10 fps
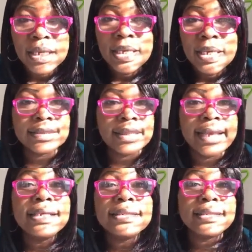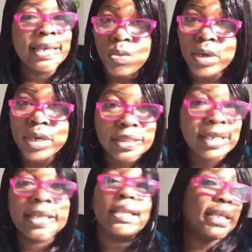It's like he said one
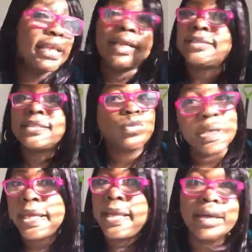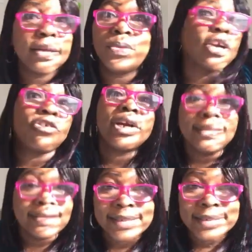thing and then they just went
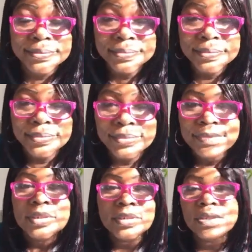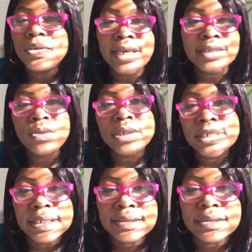crazy. So that's what it
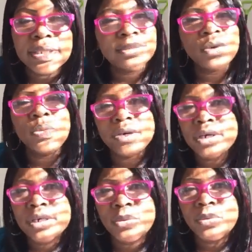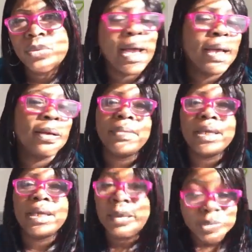is. So that's what we are going to, I
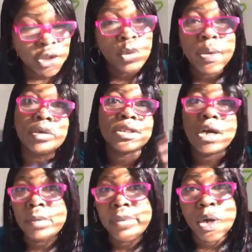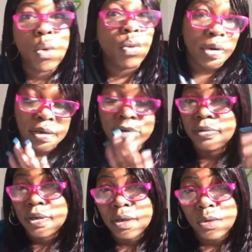mean, I'm sure we're going to talk about
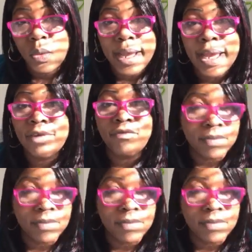a wide